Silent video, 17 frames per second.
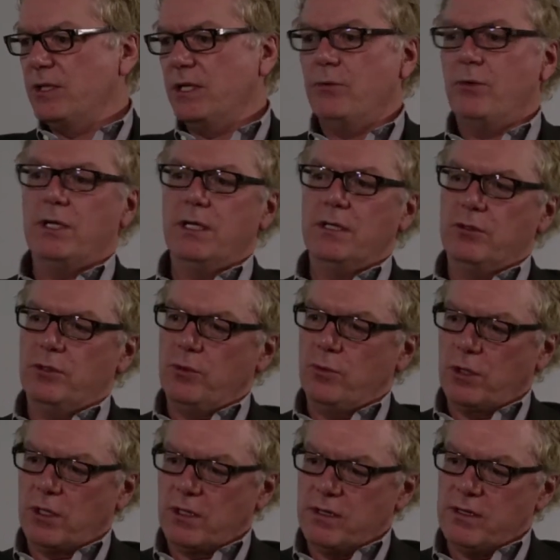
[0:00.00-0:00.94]
They want to go to
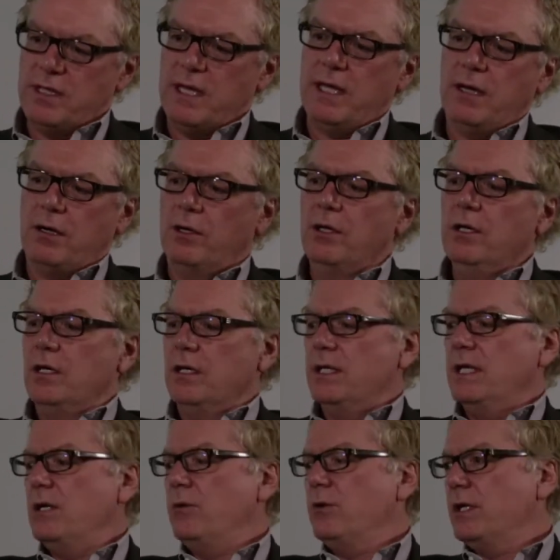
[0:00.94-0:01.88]
work there, and
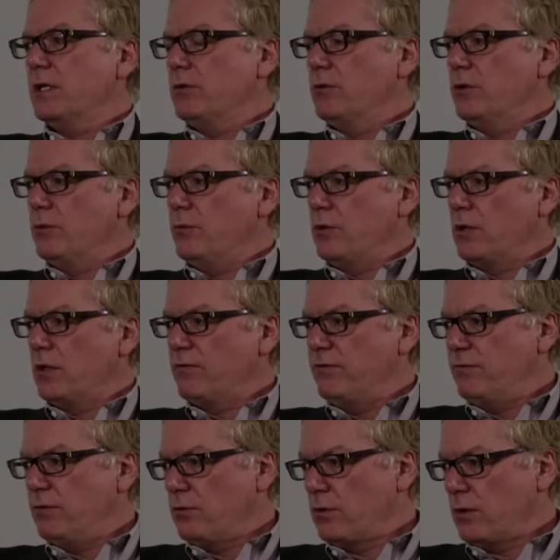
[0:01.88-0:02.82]
they don't want to go to work
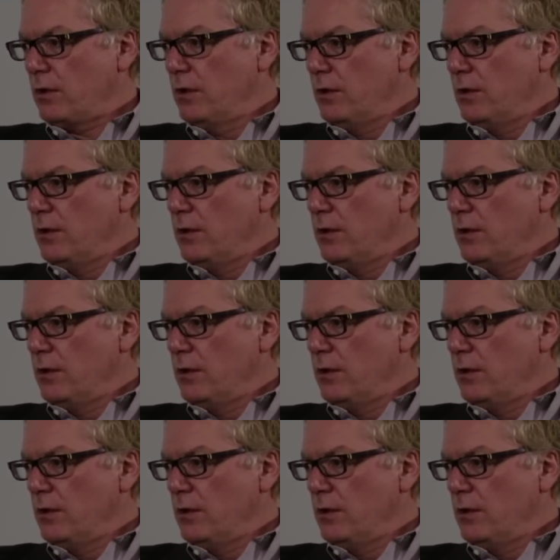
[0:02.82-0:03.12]
for